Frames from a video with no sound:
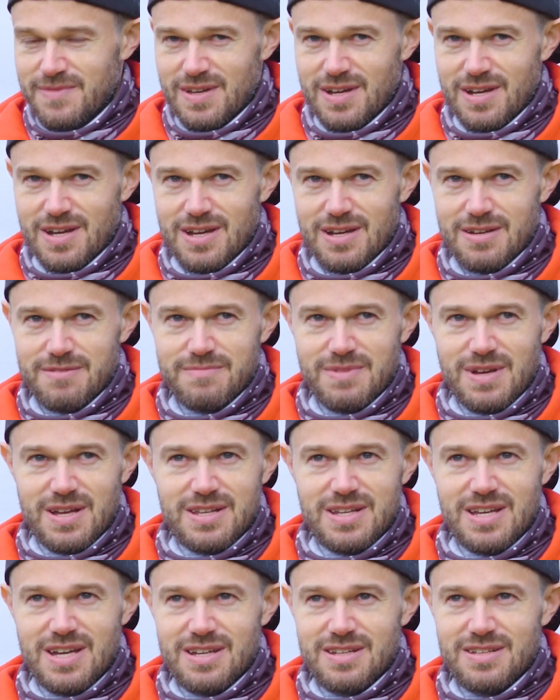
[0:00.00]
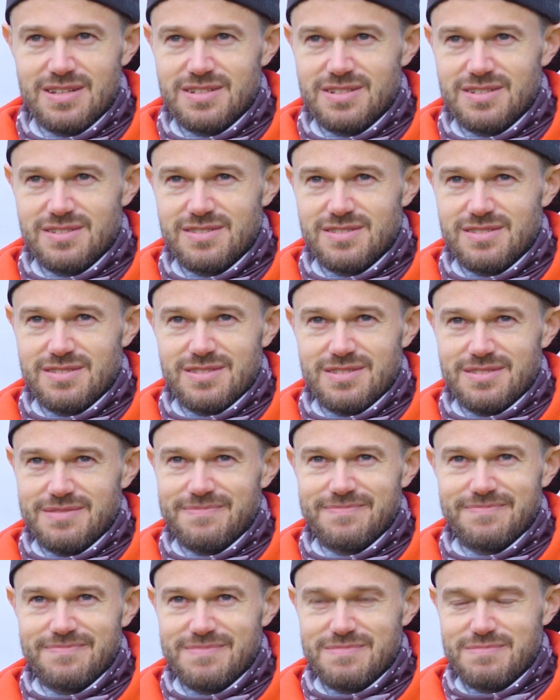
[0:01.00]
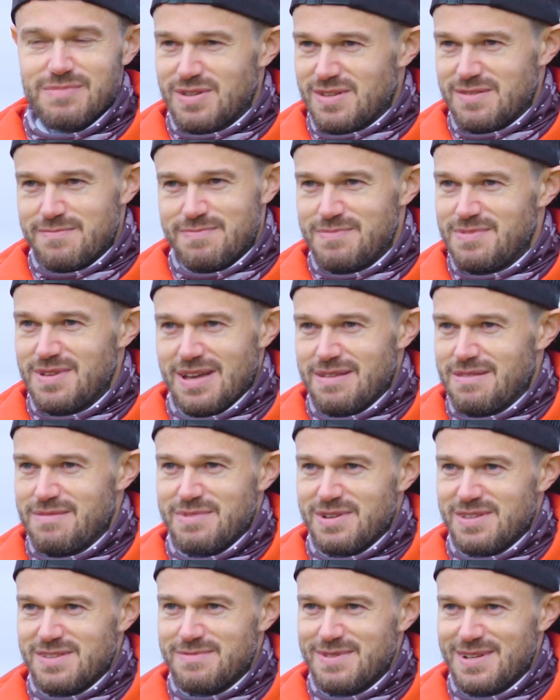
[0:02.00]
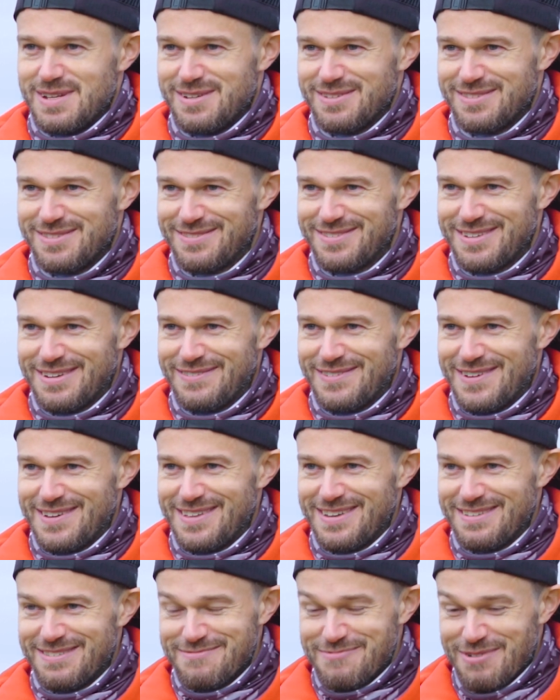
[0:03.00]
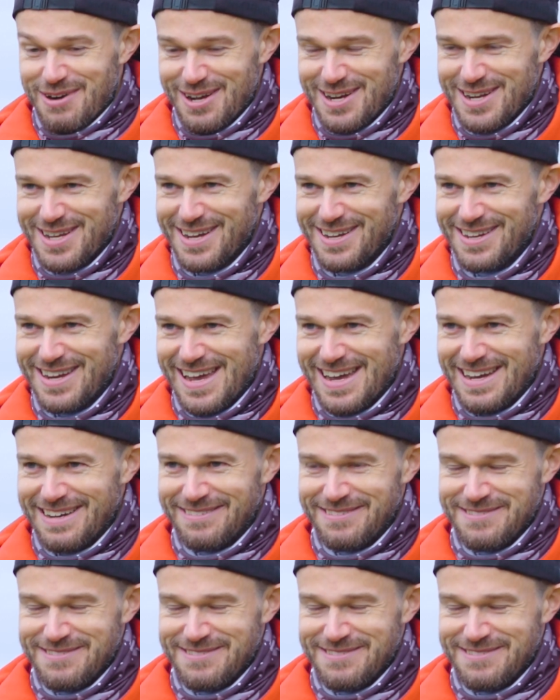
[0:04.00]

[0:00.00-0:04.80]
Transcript: And yeah, just there must have been lots of stuff out there. It's a while ago now.